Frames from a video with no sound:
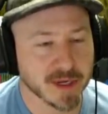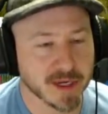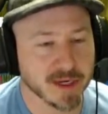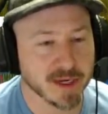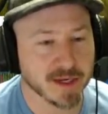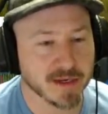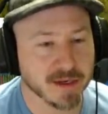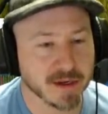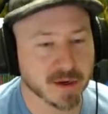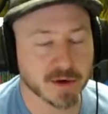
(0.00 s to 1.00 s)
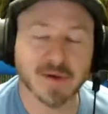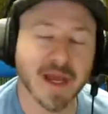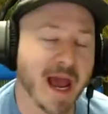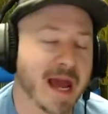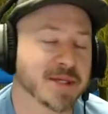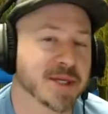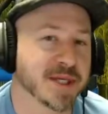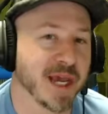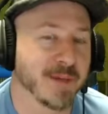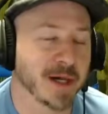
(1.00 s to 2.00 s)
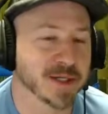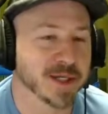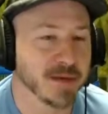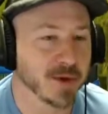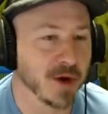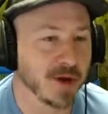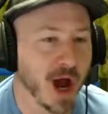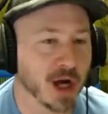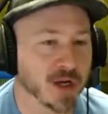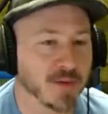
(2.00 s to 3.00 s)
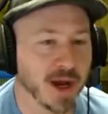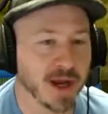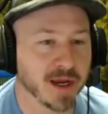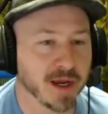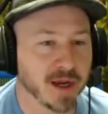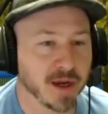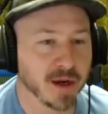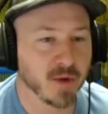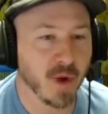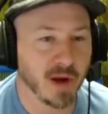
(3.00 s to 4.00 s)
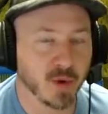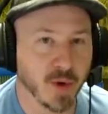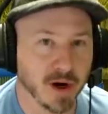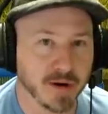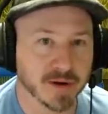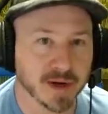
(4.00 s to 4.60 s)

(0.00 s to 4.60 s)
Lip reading: in an early access game on Steam called Occupy White Wall.